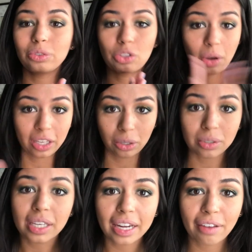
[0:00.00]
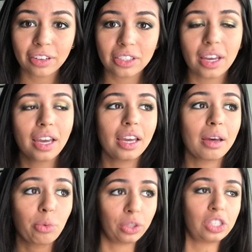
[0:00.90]
do I use it every
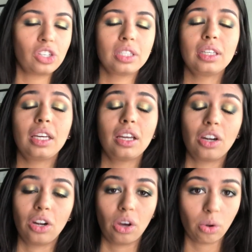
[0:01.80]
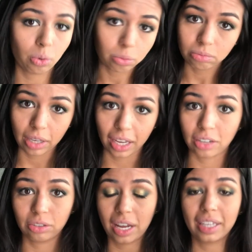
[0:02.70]
day religiously? No, like
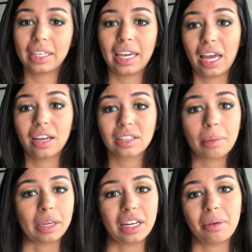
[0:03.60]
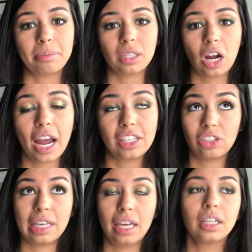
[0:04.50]
I can't. I mean, I'm sorry, I
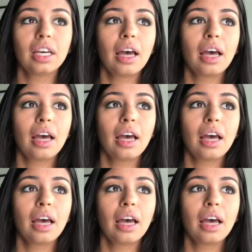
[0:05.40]
just can't.